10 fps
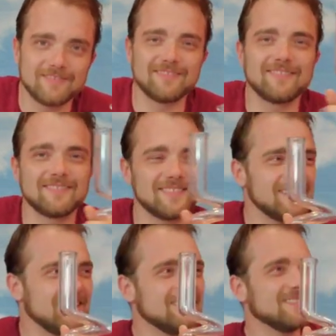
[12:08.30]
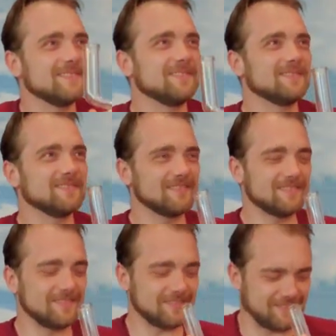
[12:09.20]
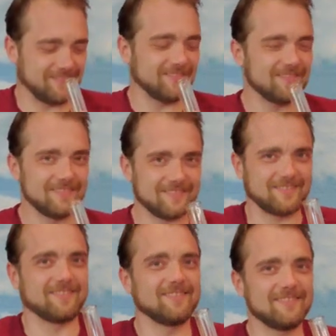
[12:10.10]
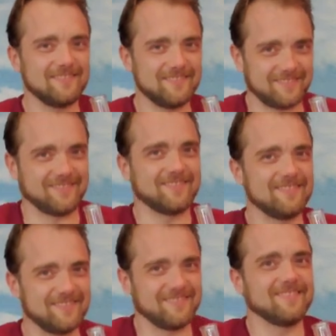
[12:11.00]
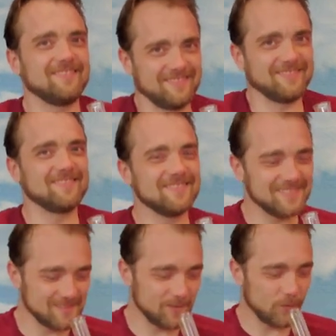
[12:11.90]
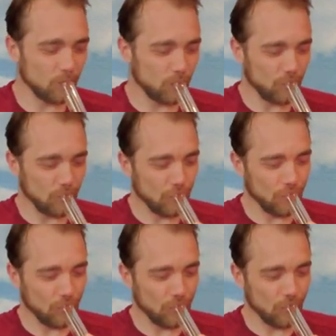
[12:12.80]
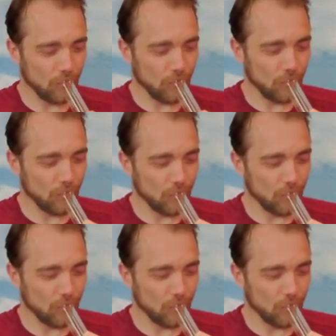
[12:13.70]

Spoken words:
(silence)